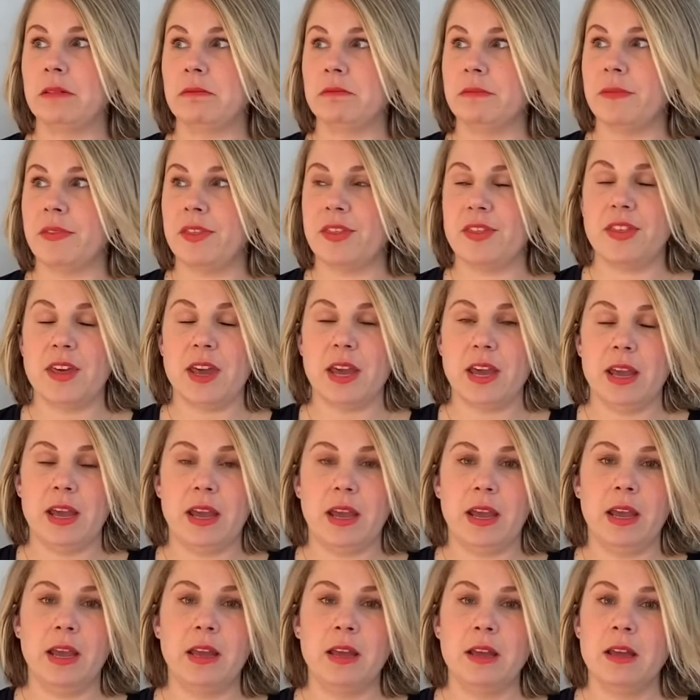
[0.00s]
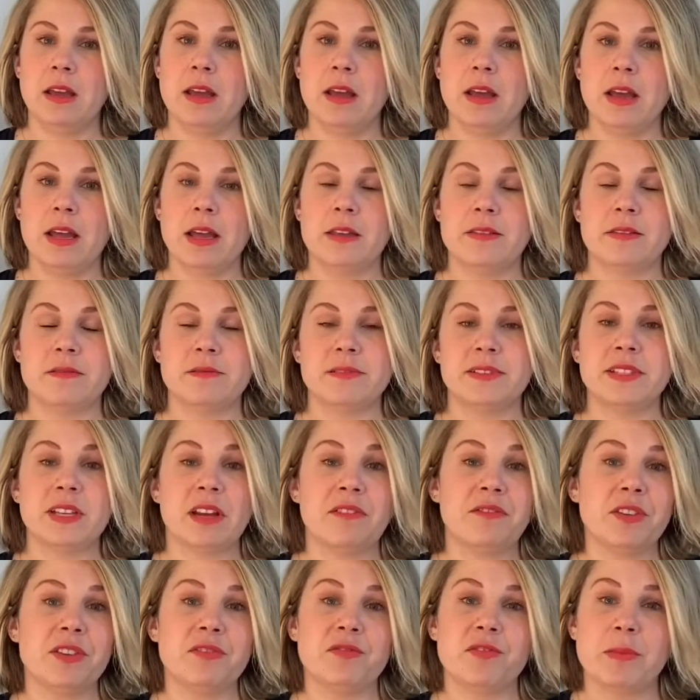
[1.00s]
they suffered
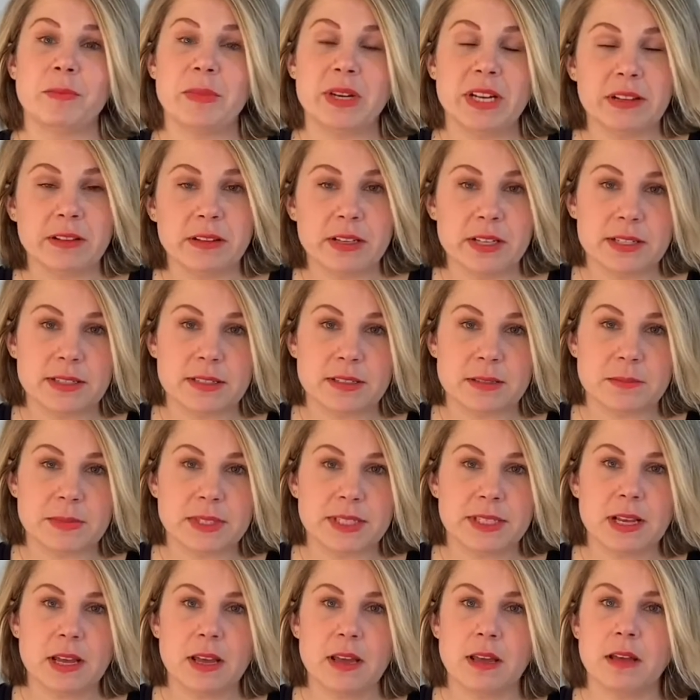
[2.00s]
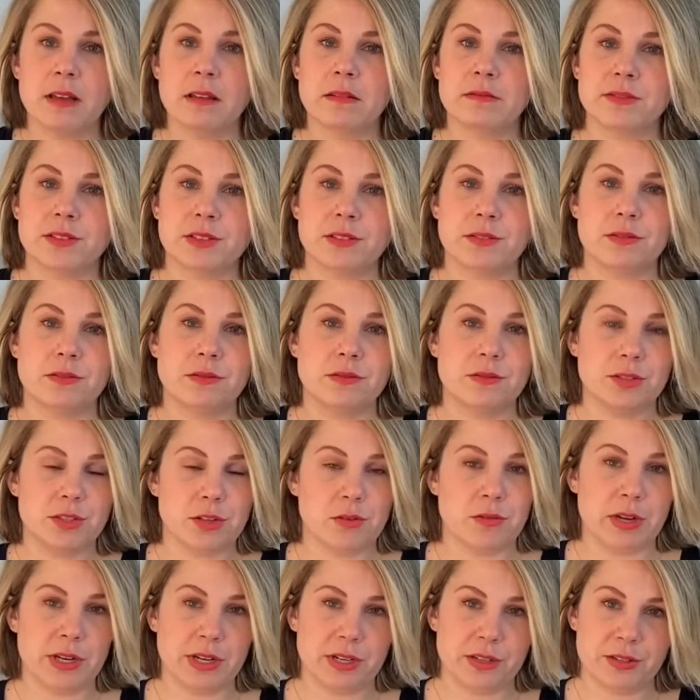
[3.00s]
from an illness themselves, so on
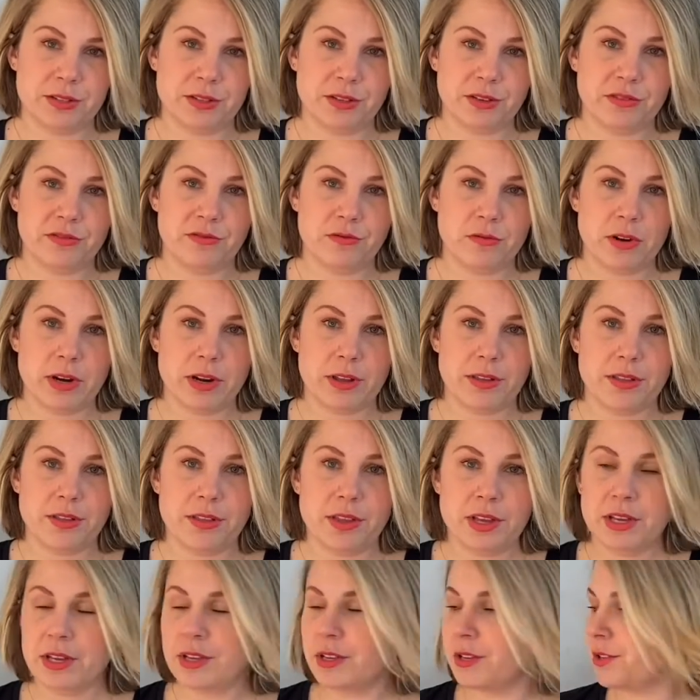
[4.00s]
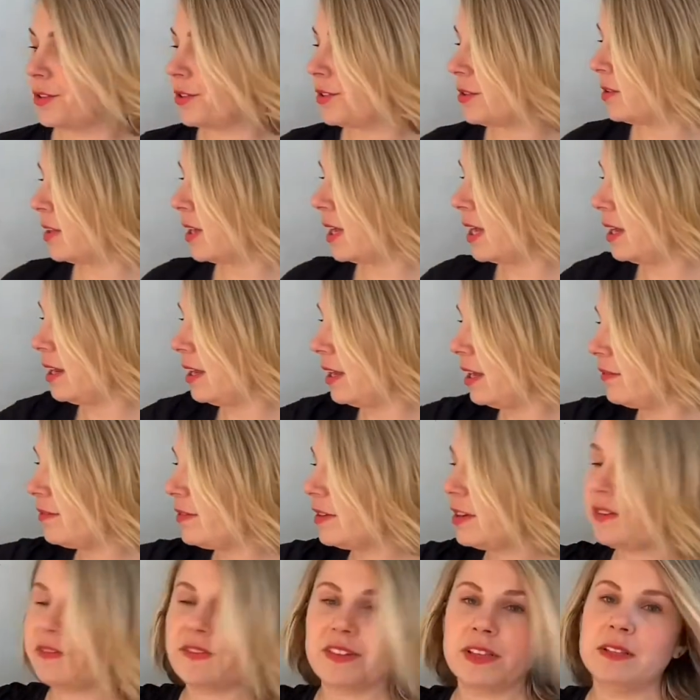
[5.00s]
and so forth. So again, even if
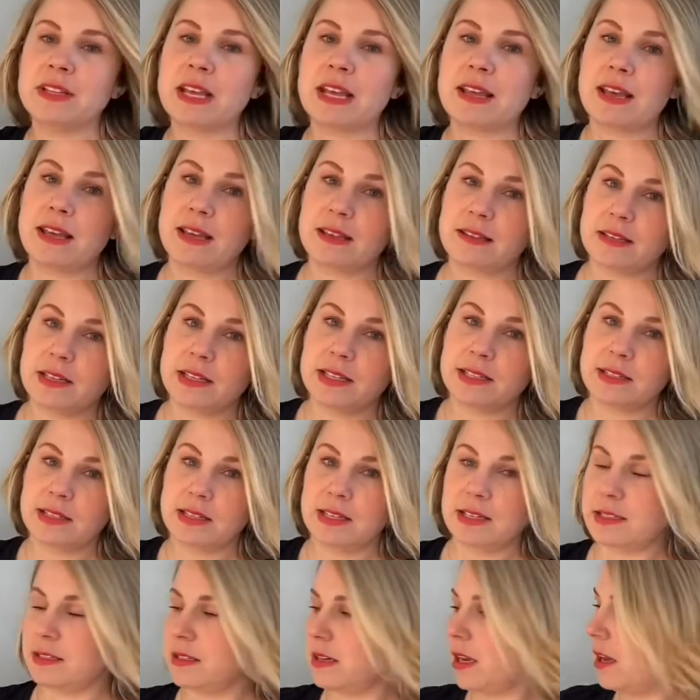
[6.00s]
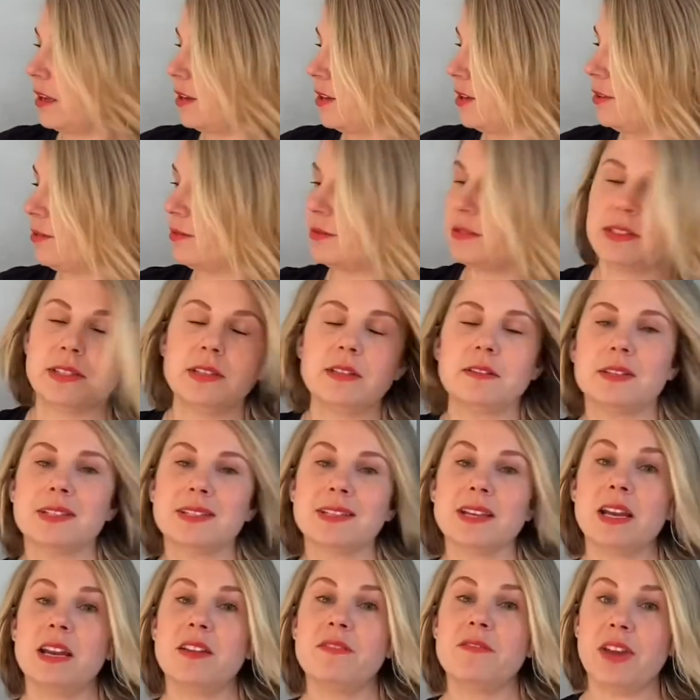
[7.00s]
ethnicity is not used, this kind
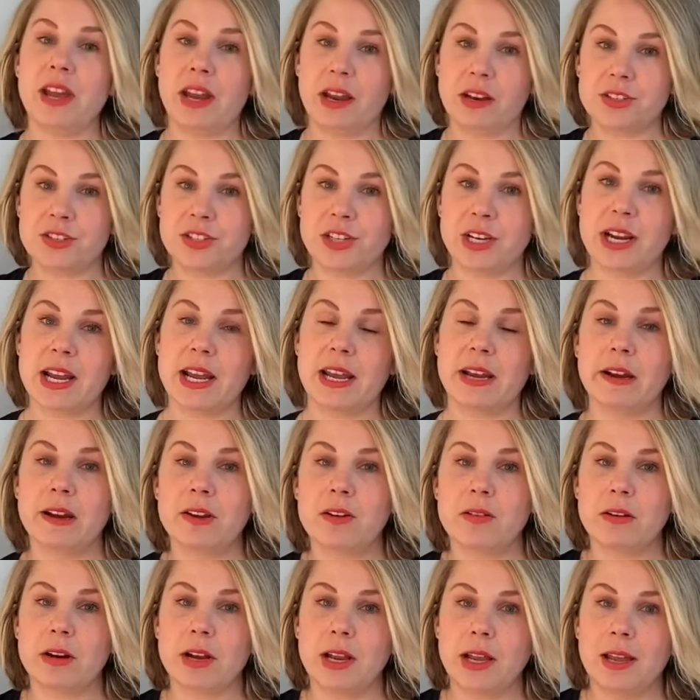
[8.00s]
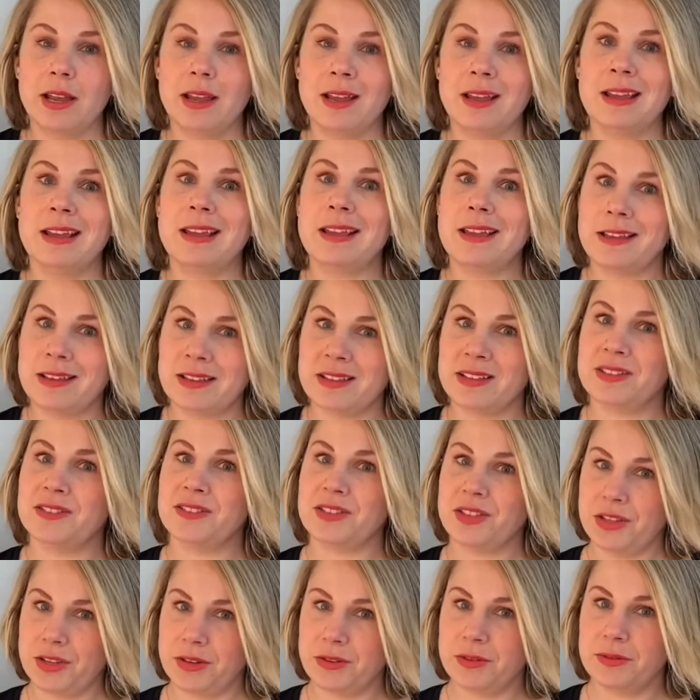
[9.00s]
of extra category is
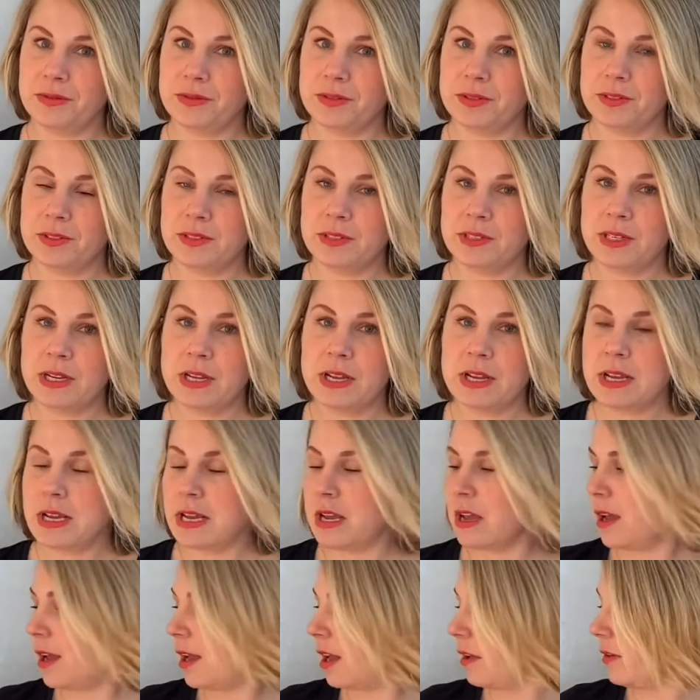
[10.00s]
used. It